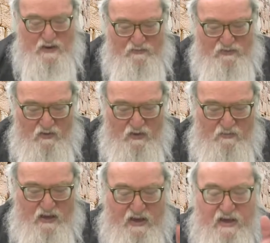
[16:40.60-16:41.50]
Bein
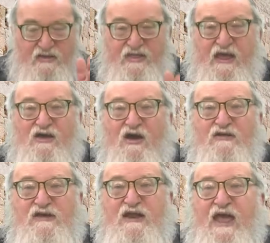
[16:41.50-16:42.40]
Absarim. They
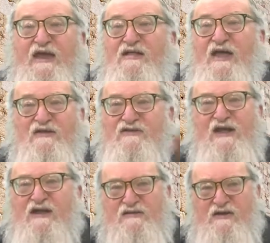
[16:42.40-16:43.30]
cut an egel. Egel
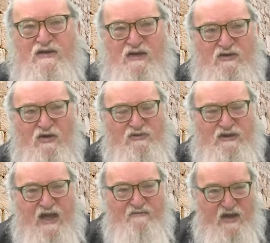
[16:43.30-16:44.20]
is not a
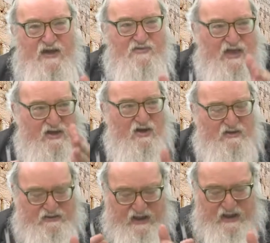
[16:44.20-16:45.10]
golden calf. Egel, they
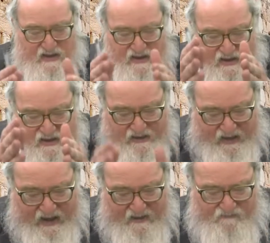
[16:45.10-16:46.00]
cut a
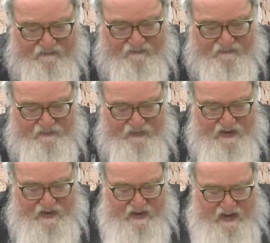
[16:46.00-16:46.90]
calf,
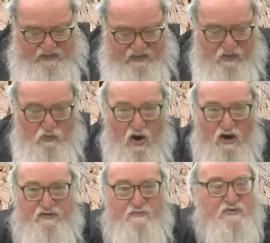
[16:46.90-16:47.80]
and they
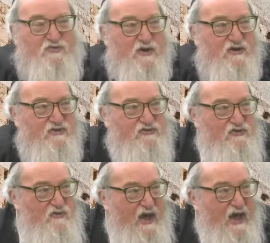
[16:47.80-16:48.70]
walked between the
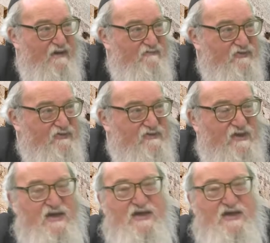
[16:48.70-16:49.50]
two halves.